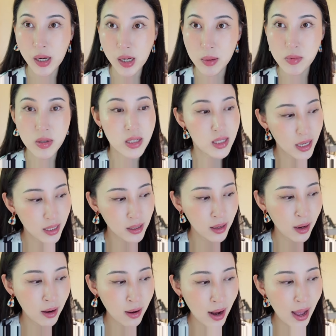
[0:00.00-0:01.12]
comes to
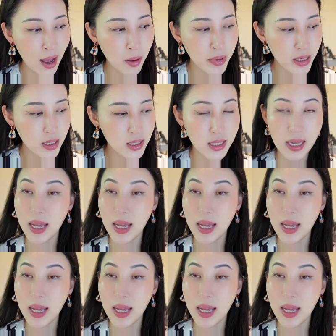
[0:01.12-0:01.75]
skincare habits